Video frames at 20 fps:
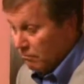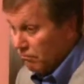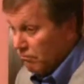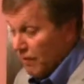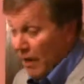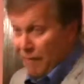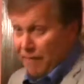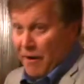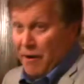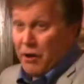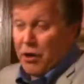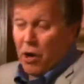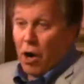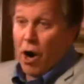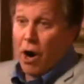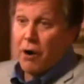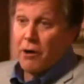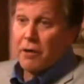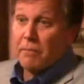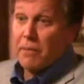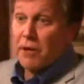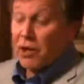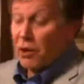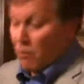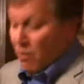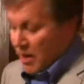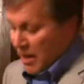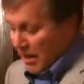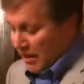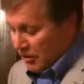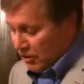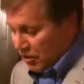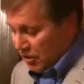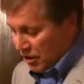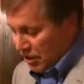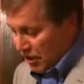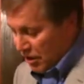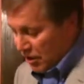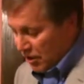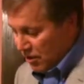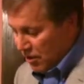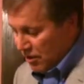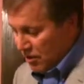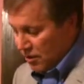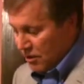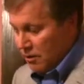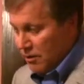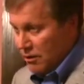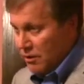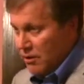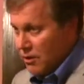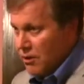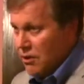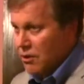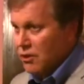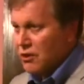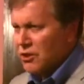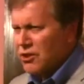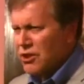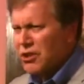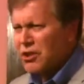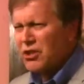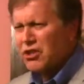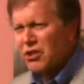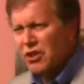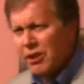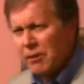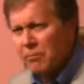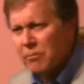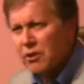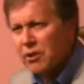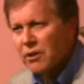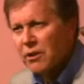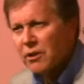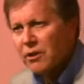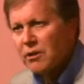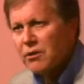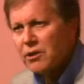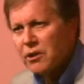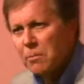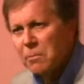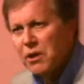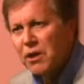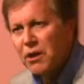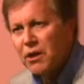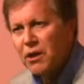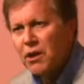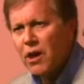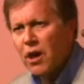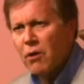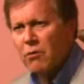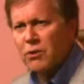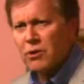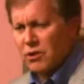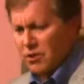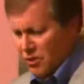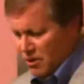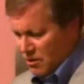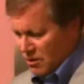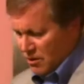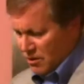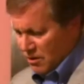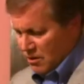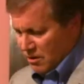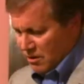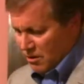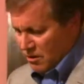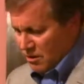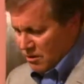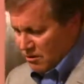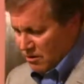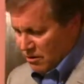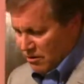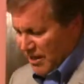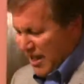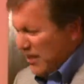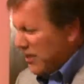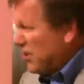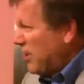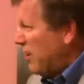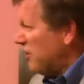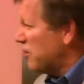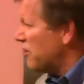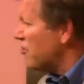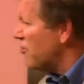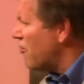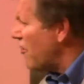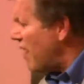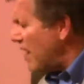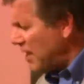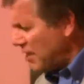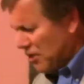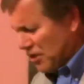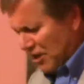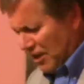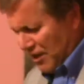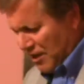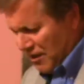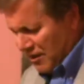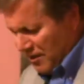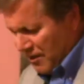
I found it hard admitting what I had seen. She seemed to be a ghost, though that sounds crazy.